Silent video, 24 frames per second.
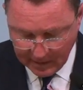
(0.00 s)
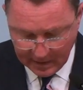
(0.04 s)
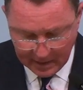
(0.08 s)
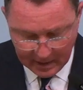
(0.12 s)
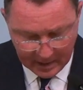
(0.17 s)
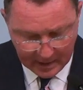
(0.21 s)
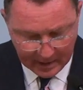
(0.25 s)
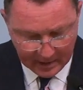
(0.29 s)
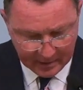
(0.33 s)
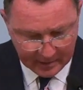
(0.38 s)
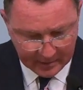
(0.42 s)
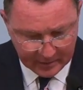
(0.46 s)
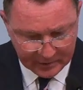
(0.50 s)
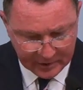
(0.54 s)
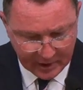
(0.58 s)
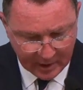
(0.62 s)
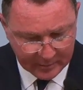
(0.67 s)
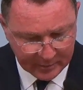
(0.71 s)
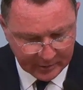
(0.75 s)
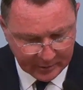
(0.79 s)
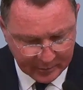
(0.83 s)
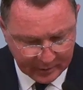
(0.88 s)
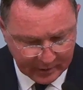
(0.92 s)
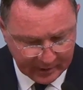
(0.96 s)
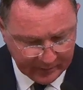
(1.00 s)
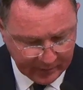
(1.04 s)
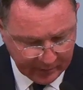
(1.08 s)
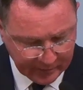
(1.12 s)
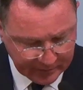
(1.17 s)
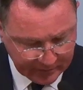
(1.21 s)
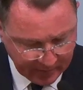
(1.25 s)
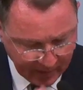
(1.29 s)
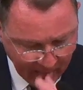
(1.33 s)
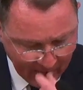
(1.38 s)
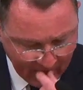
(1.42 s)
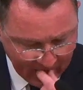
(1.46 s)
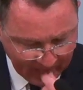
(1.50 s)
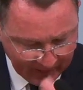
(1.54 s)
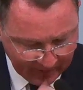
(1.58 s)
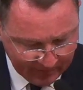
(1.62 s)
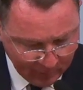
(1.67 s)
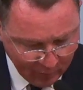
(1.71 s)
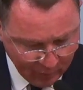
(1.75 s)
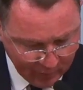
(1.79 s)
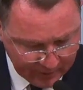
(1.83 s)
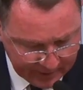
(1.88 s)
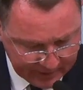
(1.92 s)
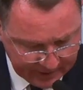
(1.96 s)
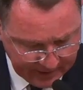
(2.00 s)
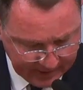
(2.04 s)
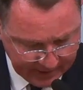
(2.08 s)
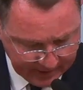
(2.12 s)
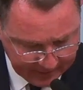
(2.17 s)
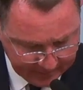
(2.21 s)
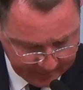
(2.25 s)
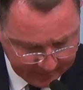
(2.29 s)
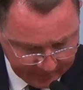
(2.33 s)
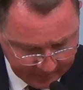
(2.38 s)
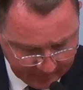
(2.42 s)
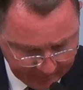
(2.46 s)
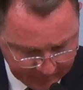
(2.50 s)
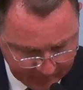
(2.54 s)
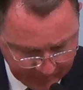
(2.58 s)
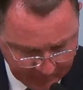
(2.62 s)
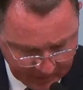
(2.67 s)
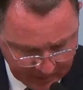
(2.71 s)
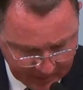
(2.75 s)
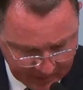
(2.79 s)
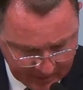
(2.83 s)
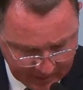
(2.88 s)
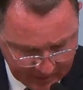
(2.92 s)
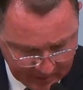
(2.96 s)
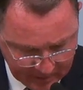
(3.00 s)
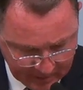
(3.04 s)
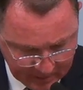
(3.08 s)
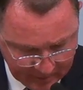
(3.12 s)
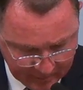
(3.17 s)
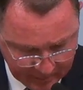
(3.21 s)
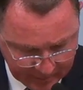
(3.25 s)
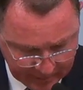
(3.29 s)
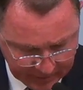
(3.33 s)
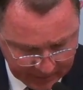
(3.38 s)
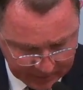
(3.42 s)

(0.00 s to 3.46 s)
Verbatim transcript: And chapter 3, verse 14. But